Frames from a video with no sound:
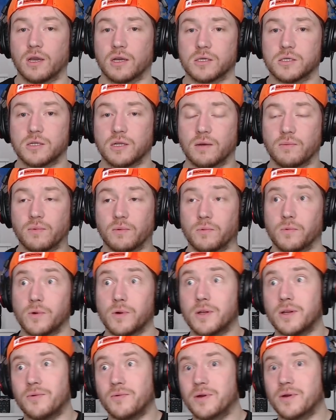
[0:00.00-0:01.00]
Actually, I'm
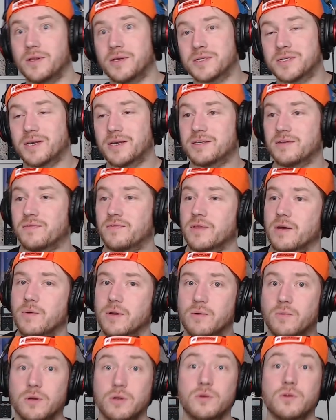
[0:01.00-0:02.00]
really, really excited for that
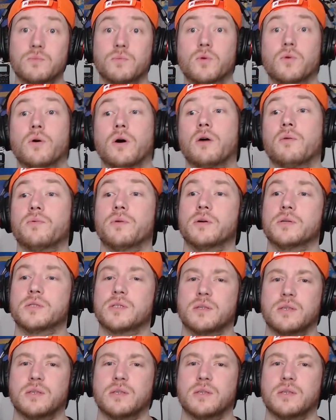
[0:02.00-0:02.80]
one. I want to do more of those.